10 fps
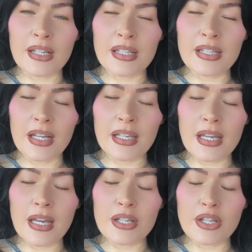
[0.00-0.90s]

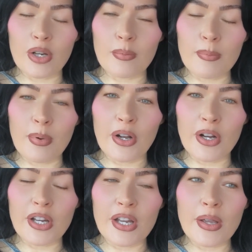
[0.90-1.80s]
Kentucky Derby
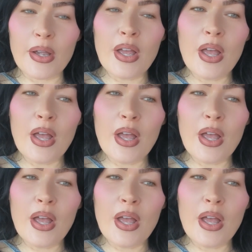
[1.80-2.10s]
party,